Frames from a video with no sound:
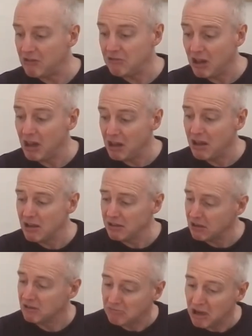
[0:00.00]

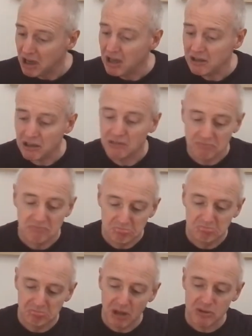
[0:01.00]
like it. I like it.
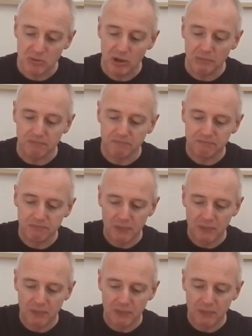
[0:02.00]
Nice wine.